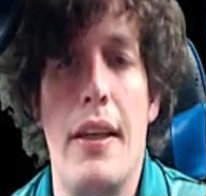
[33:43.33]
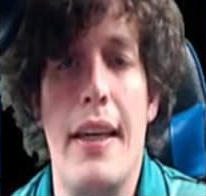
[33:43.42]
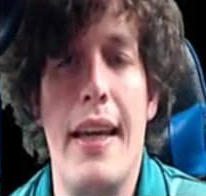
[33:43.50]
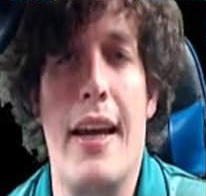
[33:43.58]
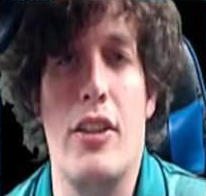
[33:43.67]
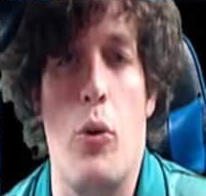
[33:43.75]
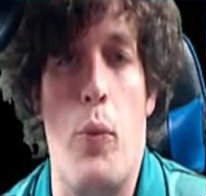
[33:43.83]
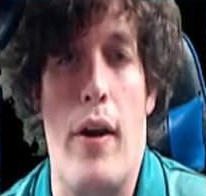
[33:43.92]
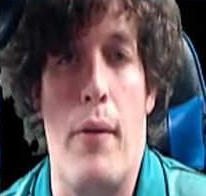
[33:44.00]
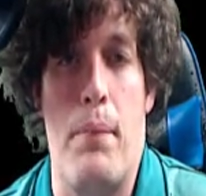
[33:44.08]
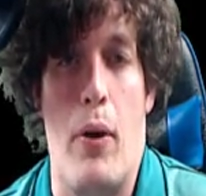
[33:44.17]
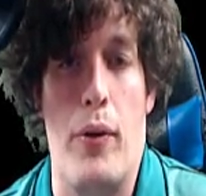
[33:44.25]
He has a
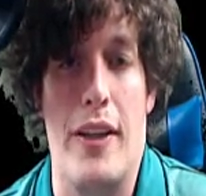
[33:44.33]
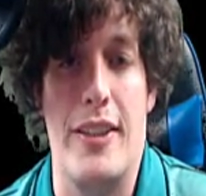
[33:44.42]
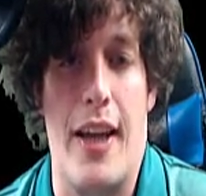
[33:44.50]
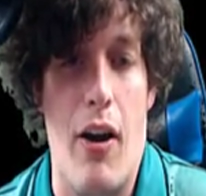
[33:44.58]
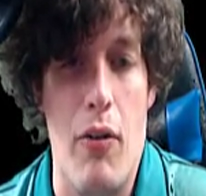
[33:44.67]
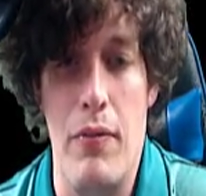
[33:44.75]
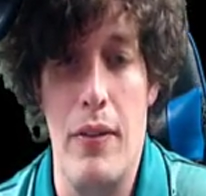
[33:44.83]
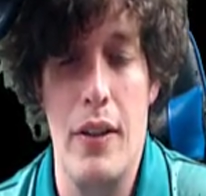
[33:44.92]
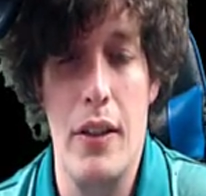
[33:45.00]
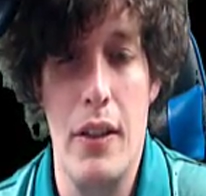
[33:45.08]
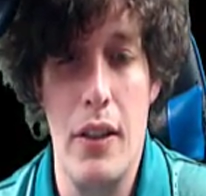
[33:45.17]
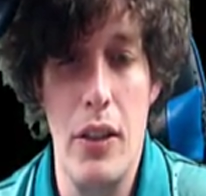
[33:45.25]
weird ponytail.
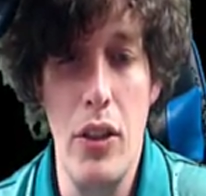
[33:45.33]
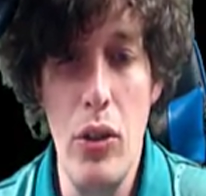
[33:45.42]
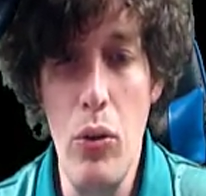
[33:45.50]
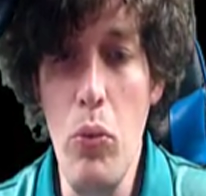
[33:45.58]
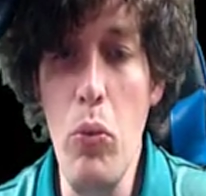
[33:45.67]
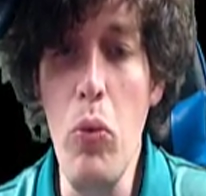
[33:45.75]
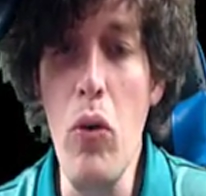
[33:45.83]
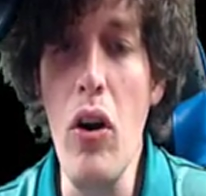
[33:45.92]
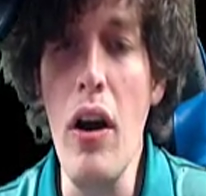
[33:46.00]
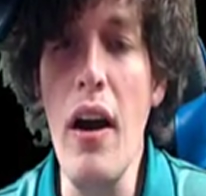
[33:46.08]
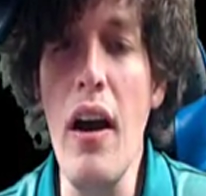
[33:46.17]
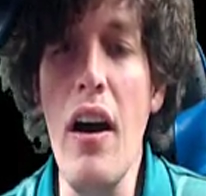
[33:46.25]

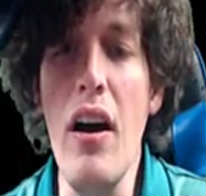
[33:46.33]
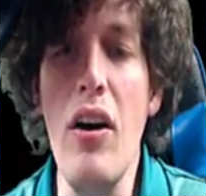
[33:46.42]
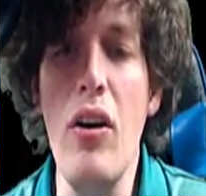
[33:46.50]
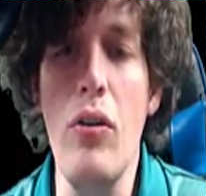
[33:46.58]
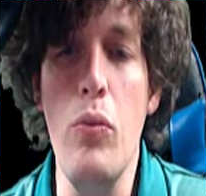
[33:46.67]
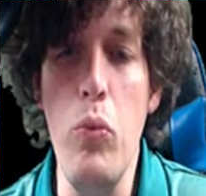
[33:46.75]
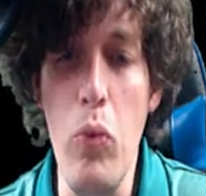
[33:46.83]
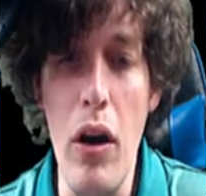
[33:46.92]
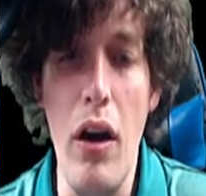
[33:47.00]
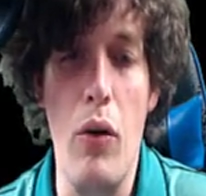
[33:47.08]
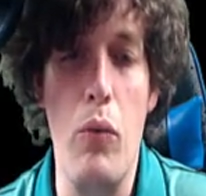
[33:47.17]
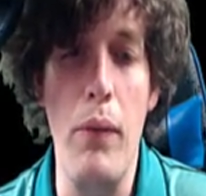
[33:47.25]
Whoa!
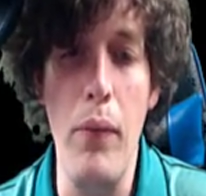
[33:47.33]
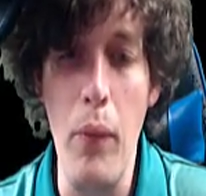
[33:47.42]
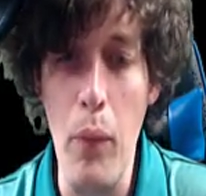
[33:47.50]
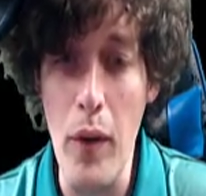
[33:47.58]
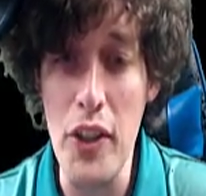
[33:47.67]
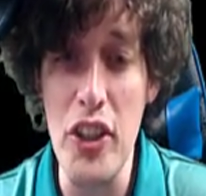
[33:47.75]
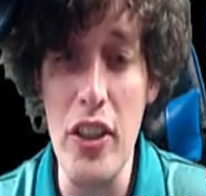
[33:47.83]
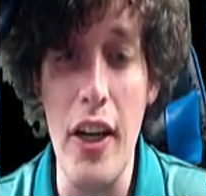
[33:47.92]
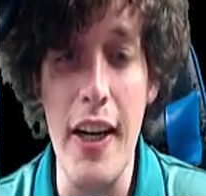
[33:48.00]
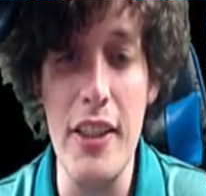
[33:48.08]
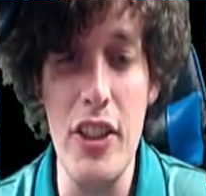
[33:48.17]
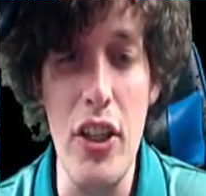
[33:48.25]
What should
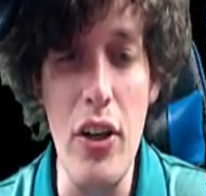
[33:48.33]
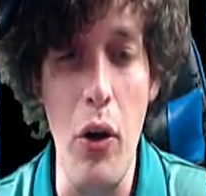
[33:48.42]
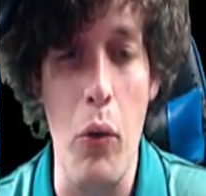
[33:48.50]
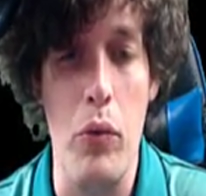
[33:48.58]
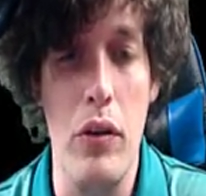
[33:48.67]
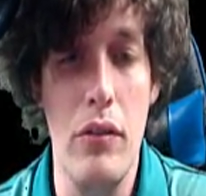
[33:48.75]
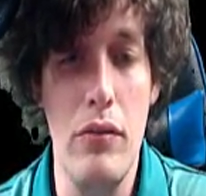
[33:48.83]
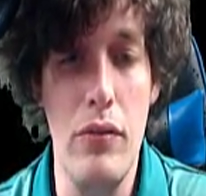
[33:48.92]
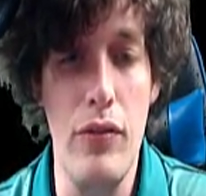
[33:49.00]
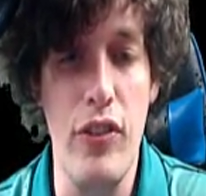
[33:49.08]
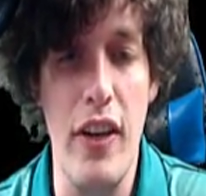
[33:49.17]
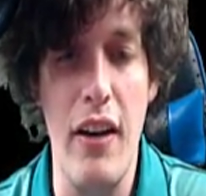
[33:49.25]
I do?
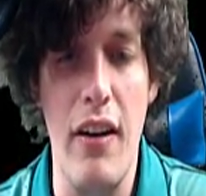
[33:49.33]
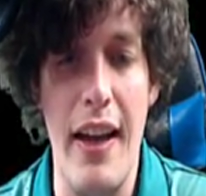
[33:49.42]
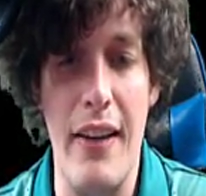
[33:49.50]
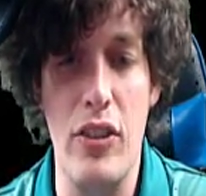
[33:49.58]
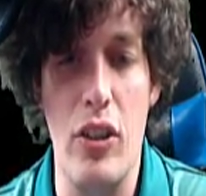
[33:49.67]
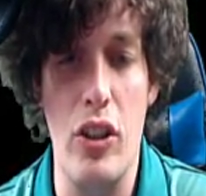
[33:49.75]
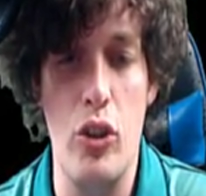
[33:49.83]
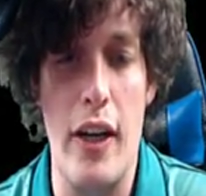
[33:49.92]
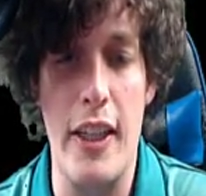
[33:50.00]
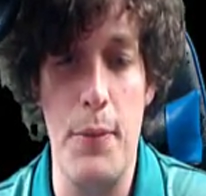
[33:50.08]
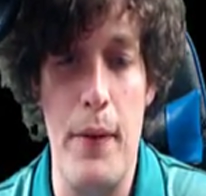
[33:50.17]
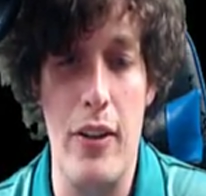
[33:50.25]
For now, I have to go to
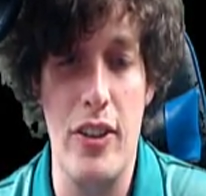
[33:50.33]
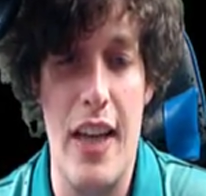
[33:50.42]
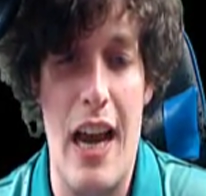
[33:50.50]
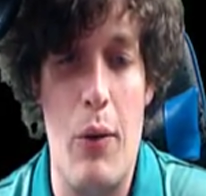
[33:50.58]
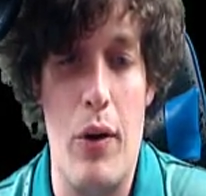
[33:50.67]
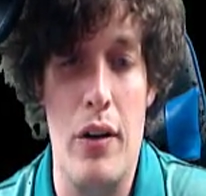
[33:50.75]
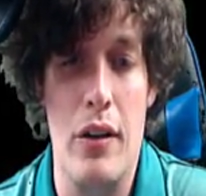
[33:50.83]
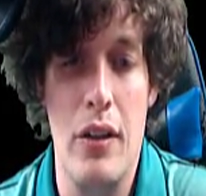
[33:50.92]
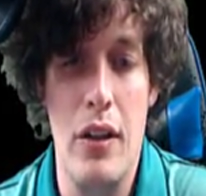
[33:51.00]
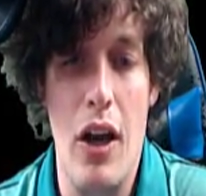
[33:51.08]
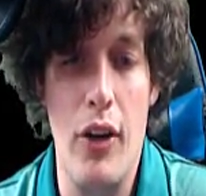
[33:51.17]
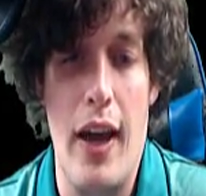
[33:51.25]
Dragon Spiral Tower.
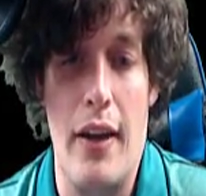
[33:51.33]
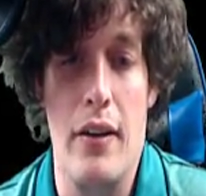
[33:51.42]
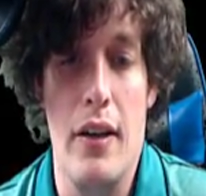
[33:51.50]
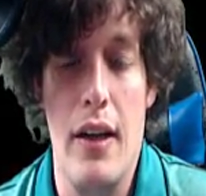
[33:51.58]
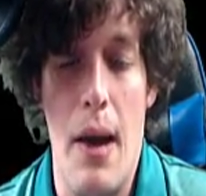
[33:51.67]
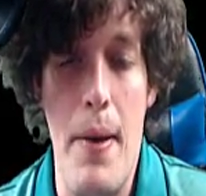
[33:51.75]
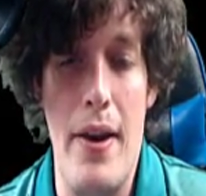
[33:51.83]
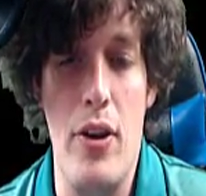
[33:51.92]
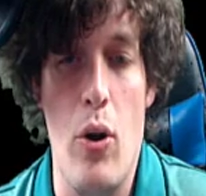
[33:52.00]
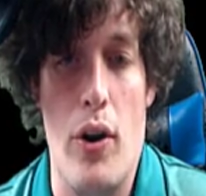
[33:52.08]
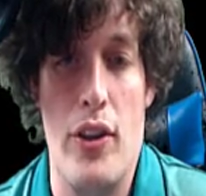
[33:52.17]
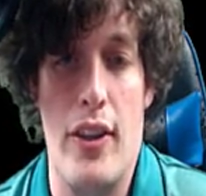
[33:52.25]
Okay, I'm heading
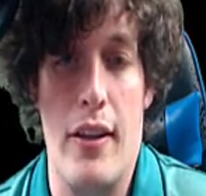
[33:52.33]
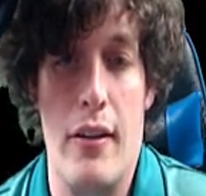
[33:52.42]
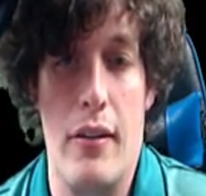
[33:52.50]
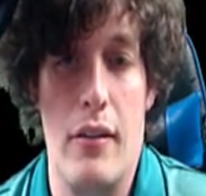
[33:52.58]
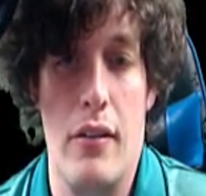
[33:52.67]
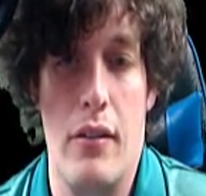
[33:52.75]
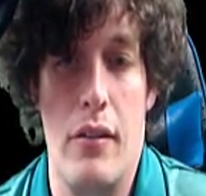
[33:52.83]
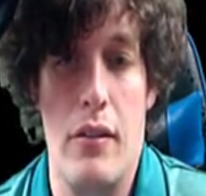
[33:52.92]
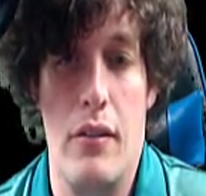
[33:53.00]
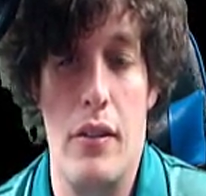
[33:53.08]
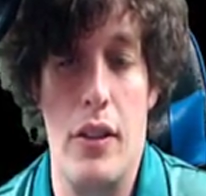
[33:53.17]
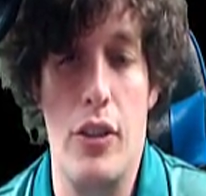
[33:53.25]
north.
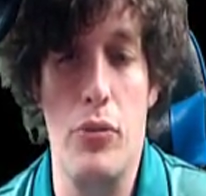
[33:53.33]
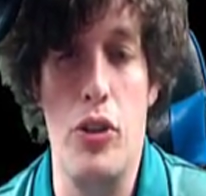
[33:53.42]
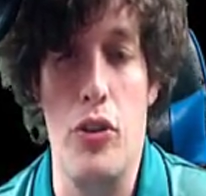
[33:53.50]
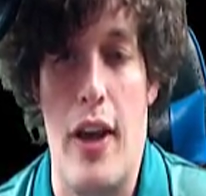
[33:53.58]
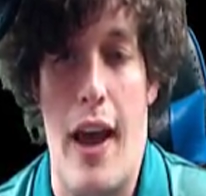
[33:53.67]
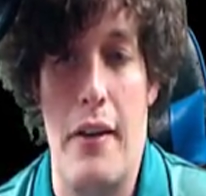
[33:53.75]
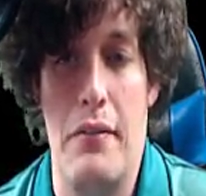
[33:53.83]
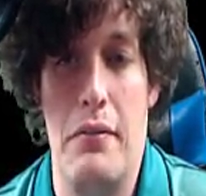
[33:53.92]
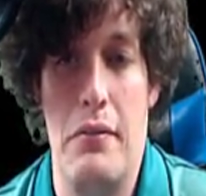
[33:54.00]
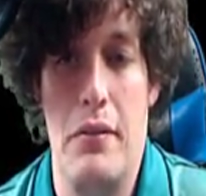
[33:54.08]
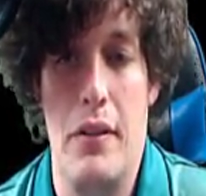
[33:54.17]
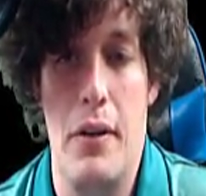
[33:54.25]
You do that.
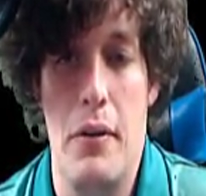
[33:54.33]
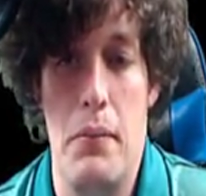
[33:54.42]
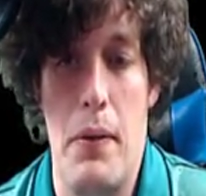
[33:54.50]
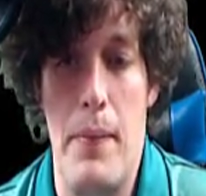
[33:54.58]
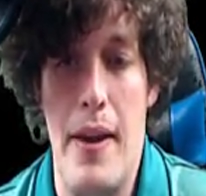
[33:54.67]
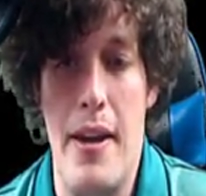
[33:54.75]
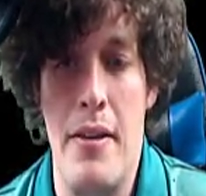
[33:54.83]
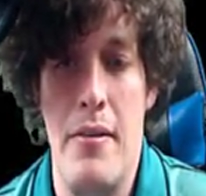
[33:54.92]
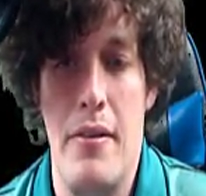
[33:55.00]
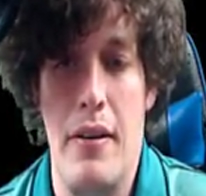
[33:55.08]
But me?